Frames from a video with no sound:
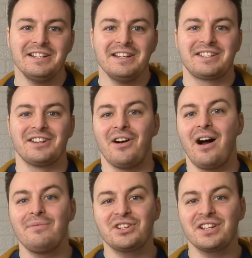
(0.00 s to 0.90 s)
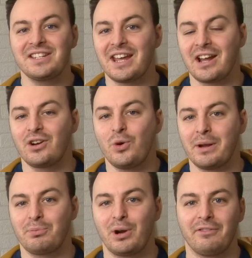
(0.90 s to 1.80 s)
So I'm just going to take a
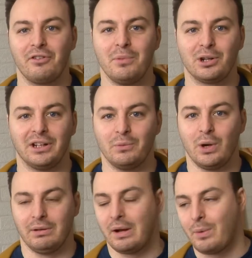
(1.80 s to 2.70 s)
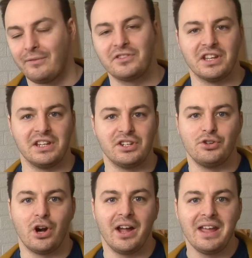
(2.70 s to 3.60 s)
quick break from modelling while I wait for something to
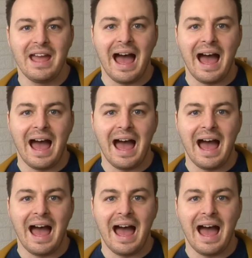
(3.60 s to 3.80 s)
dry,